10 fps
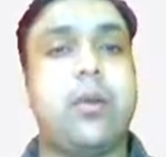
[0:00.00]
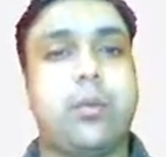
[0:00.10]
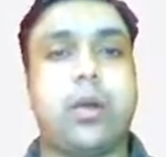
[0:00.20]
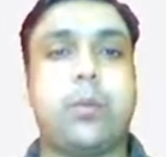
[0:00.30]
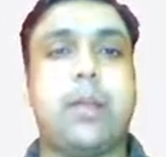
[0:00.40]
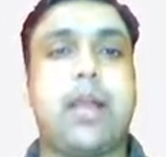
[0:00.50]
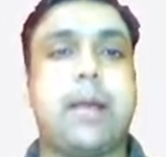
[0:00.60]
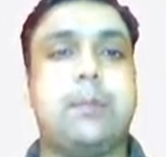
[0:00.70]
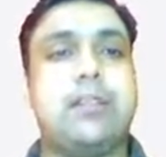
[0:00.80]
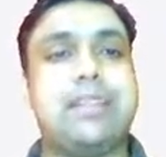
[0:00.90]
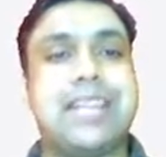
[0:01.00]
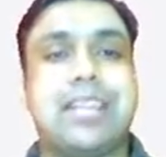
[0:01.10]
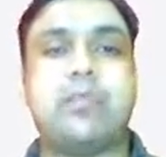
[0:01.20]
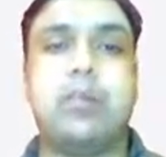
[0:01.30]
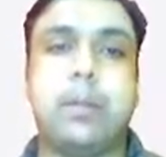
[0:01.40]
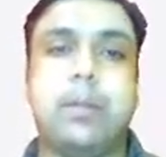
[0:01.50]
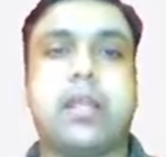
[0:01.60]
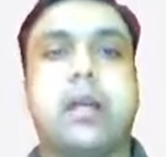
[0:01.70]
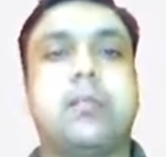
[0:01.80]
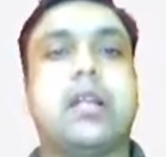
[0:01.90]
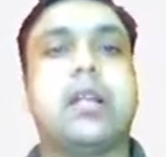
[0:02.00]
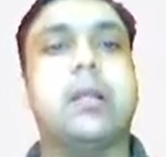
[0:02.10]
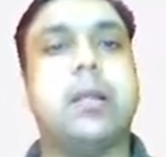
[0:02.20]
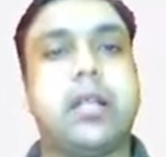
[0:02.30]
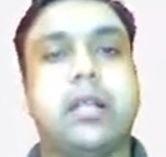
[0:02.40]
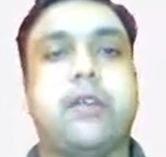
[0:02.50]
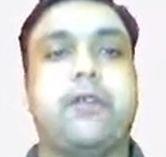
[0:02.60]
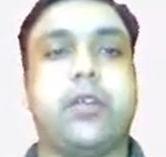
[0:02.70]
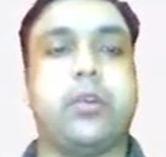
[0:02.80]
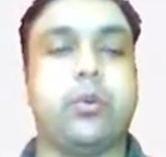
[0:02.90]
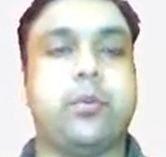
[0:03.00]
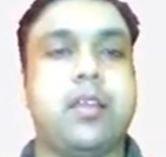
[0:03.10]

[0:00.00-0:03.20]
what will happen, things will become little bit tough for you,